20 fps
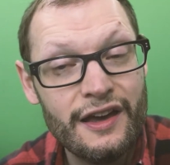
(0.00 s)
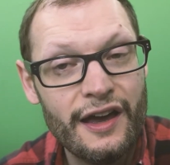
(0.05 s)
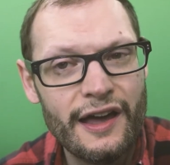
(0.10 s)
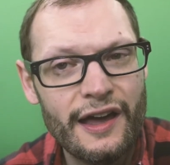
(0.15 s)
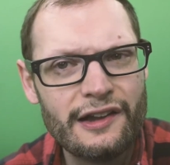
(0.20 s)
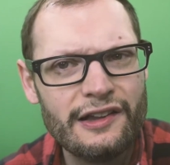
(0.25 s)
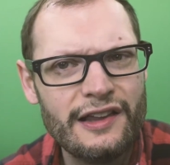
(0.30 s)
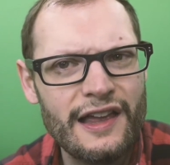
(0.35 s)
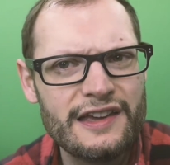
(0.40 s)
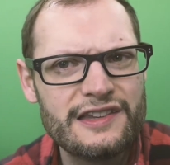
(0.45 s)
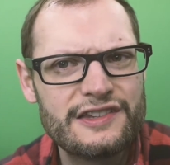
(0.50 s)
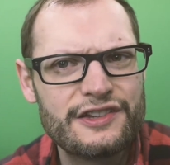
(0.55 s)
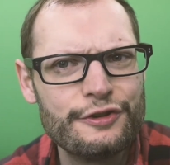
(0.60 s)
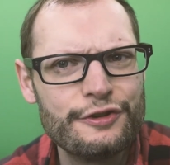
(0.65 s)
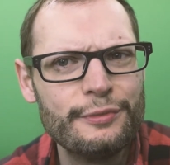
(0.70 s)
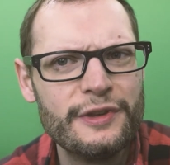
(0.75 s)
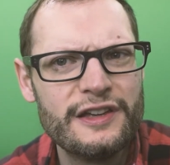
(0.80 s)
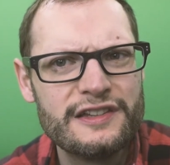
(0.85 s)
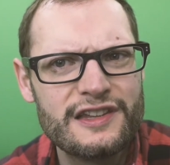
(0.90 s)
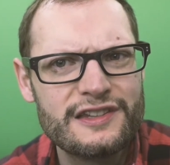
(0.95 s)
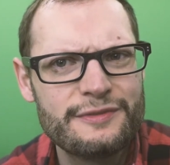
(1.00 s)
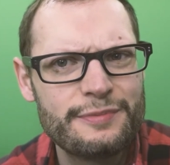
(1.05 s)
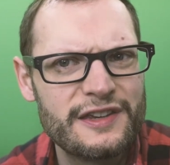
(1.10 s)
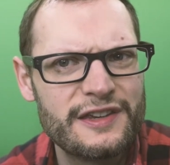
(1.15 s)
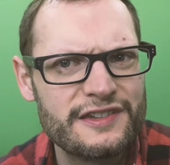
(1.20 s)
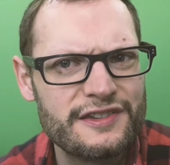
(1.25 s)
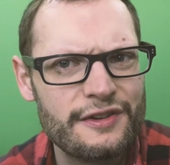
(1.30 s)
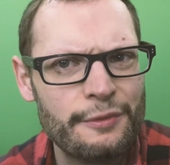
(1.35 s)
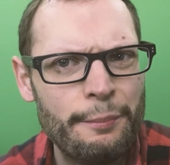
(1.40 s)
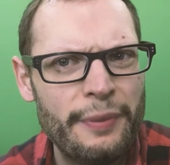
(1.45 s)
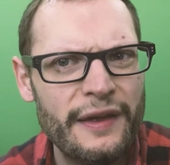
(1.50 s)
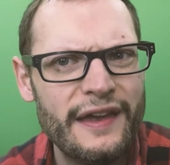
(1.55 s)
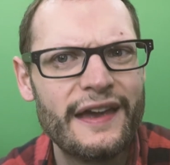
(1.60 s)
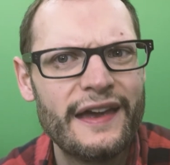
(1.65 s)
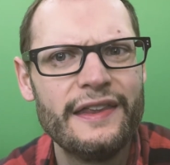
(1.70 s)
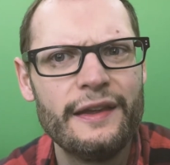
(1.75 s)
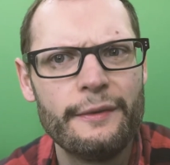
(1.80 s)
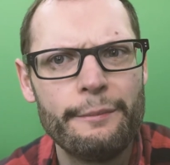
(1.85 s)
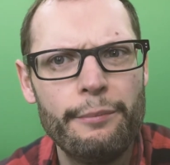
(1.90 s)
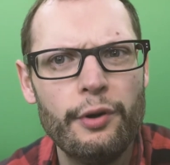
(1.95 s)
I don't like zoom lenses because they're big
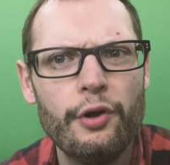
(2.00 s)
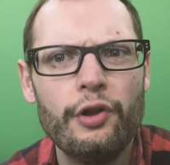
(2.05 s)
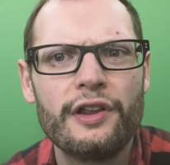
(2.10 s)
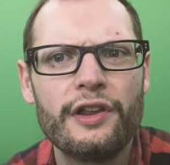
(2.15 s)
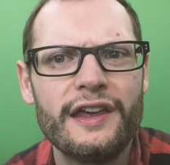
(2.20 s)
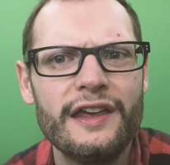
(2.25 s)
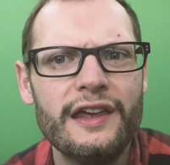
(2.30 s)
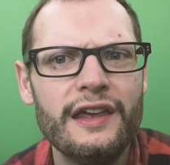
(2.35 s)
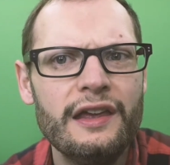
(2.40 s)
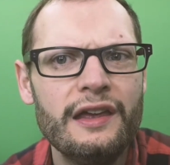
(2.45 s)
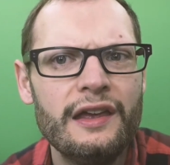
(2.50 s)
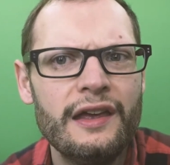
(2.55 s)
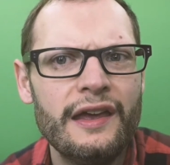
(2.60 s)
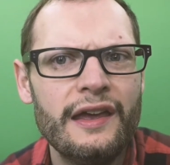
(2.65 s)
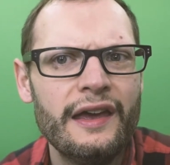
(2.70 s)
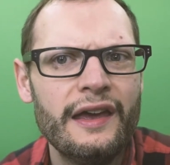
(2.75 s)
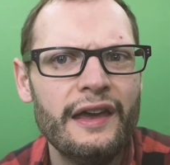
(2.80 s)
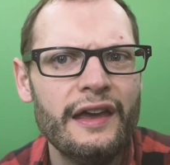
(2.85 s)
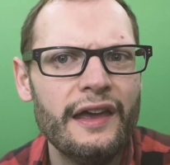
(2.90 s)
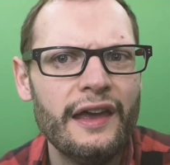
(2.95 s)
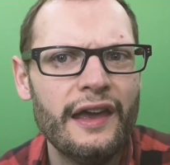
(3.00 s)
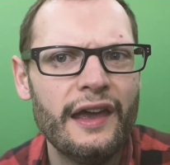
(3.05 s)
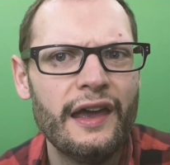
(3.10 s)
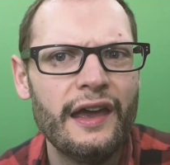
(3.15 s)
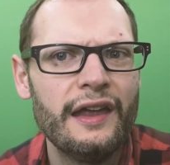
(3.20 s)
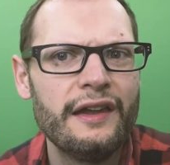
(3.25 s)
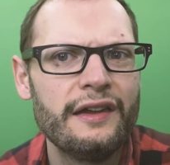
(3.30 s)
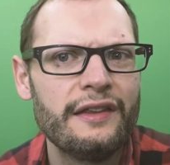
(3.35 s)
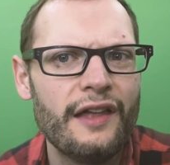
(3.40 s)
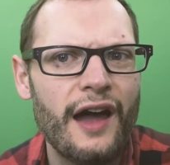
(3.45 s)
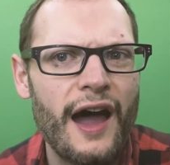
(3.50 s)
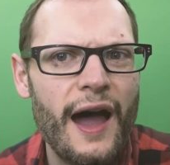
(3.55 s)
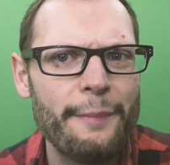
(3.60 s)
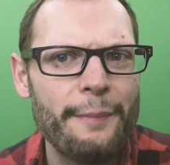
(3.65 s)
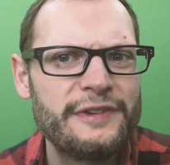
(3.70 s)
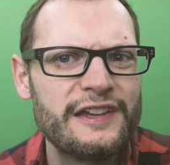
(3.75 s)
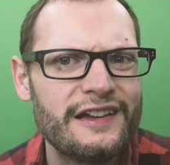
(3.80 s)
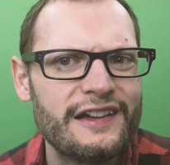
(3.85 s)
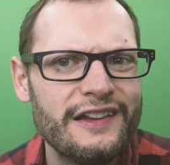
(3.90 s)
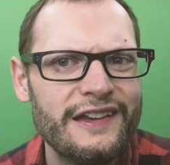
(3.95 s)
and they're bulky, and
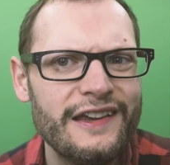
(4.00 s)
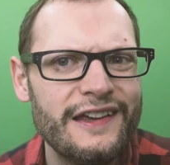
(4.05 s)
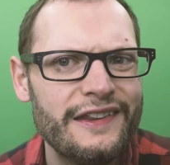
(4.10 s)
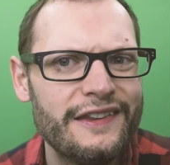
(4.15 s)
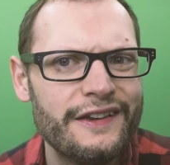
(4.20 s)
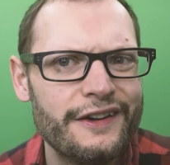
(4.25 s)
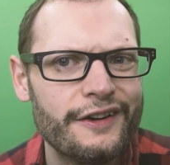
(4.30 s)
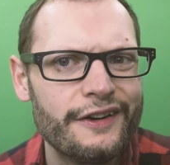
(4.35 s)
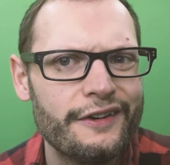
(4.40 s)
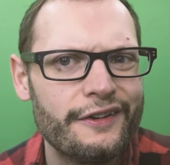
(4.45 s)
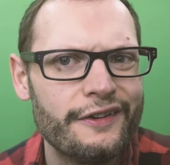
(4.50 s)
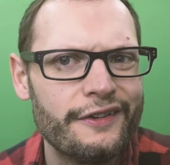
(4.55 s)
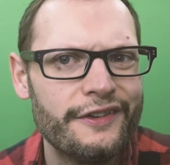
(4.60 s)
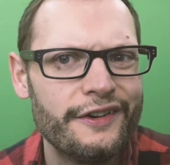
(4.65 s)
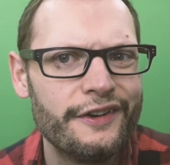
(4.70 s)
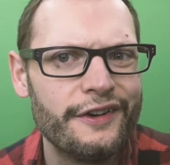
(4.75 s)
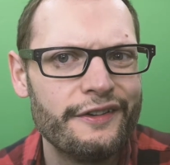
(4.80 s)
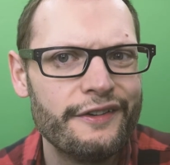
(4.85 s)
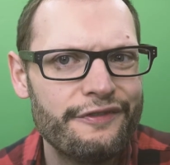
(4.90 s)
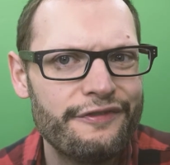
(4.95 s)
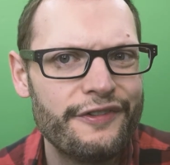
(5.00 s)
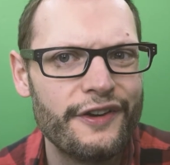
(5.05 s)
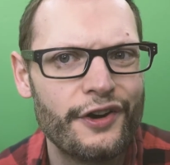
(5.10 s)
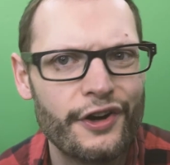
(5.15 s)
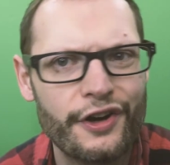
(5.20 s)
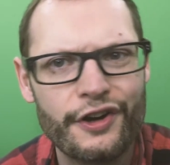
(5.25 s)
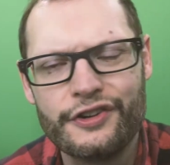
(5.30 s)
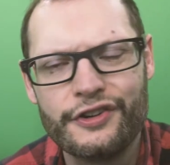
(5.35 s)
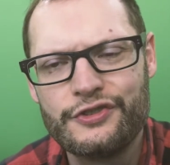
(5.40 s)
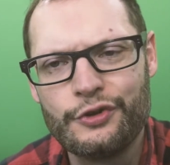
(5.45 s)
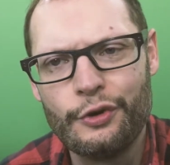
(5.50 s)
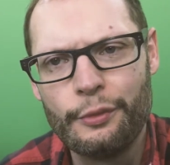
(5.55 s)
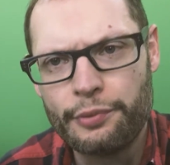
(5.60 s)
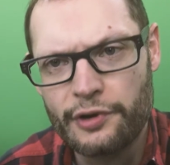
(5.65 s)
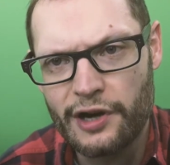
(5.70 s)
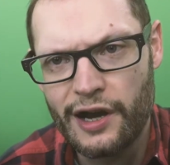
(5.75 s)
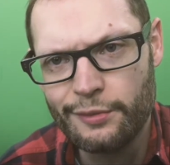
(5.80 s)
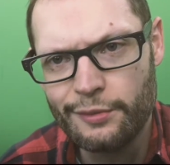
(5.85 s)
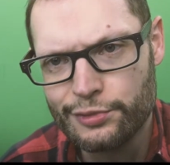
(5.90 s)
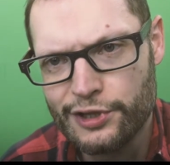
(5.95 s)
optically they're inferior to a
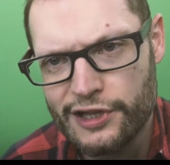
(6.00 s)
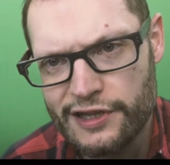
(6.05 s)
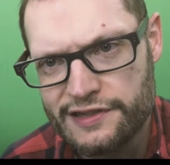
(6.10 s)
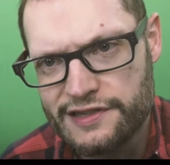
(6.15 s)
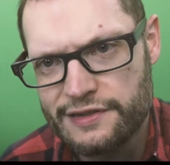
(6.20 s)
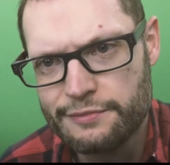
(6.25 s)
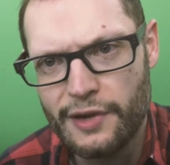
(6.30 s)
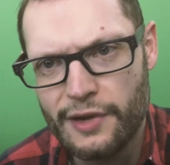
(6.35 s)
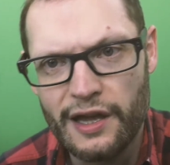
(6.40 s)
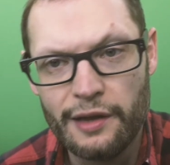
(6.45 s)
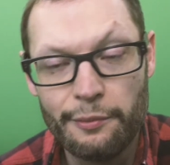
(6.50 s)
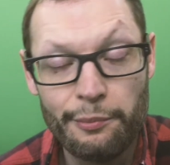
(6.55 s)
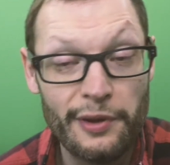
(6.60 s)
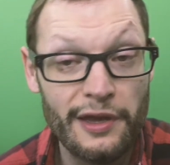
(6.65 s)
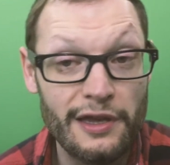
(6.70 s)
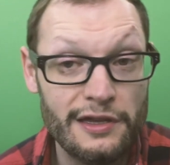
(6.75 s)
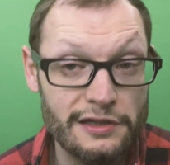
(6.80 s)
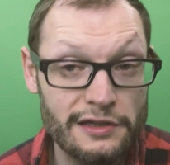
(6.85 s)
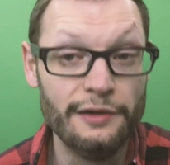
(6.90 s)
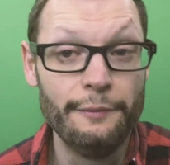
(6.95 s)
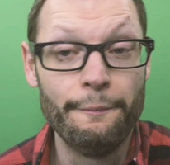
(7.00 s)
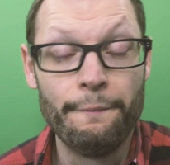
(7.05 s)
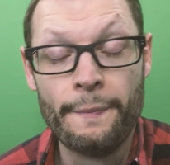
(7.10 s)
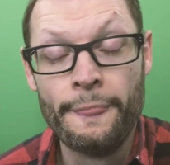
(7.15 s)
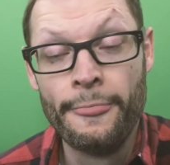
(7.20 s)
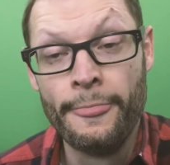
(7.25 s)
prime lens in my opinion.